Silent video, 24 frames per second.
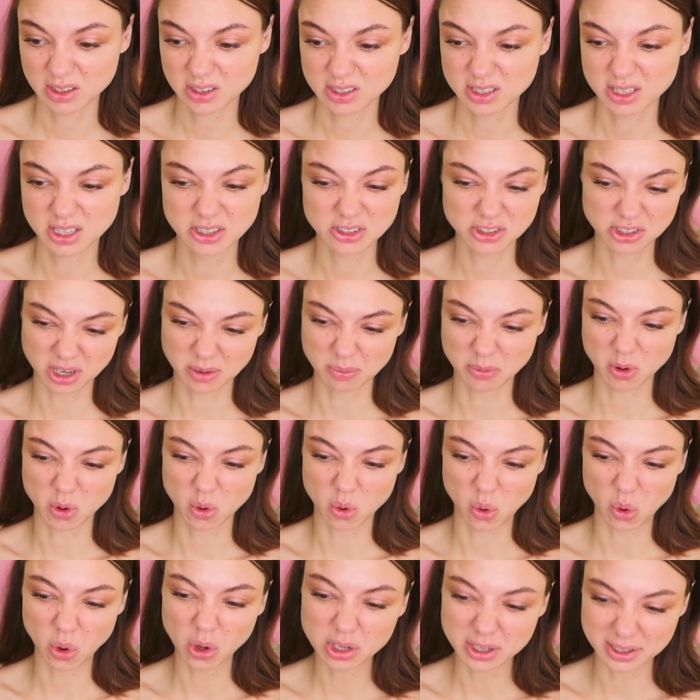It's too
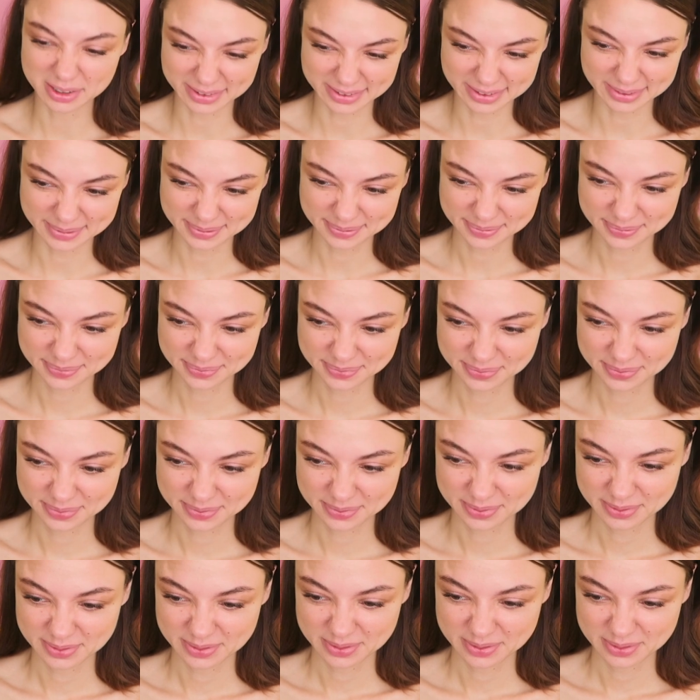cold.
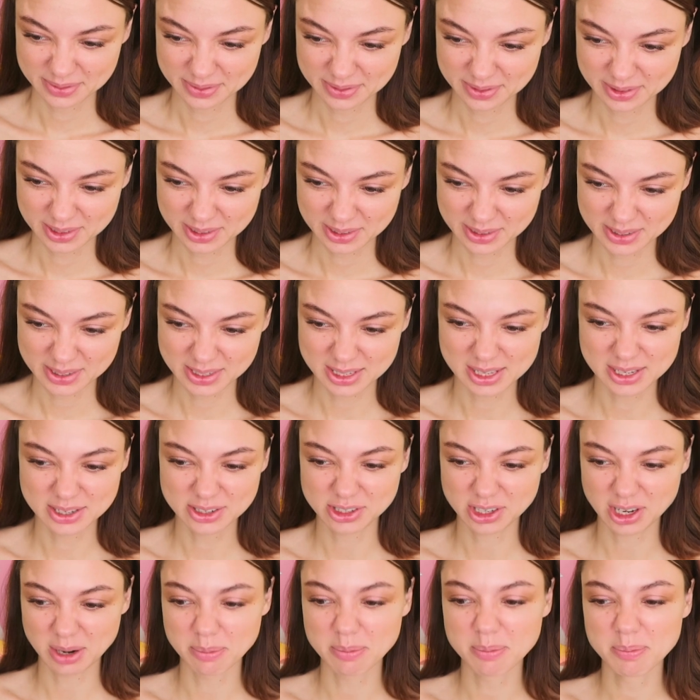This
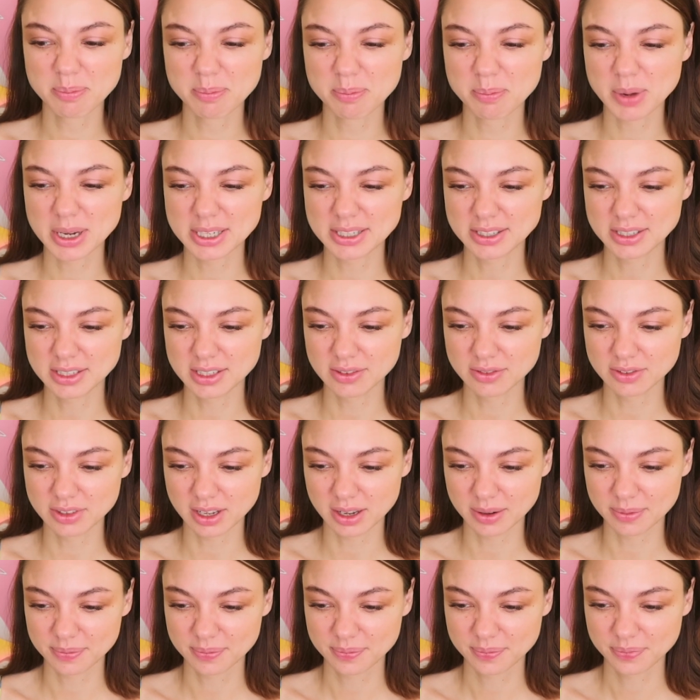one is too
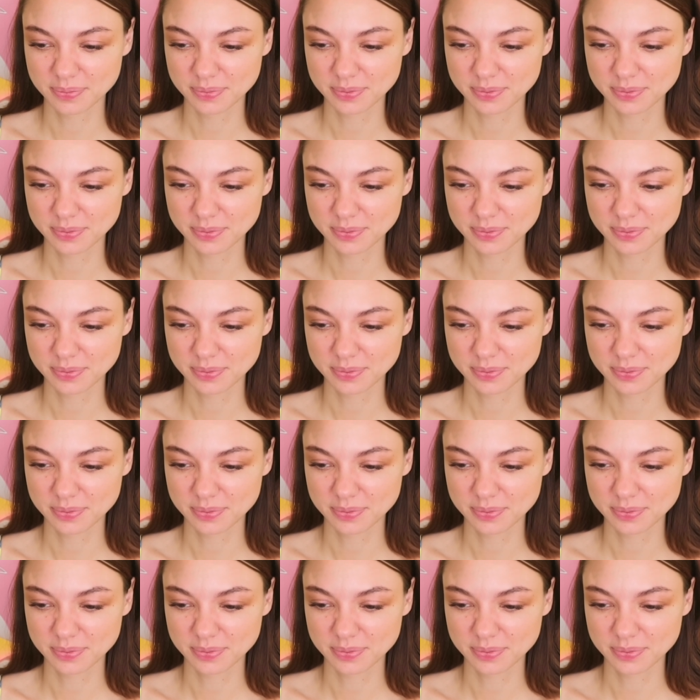huge.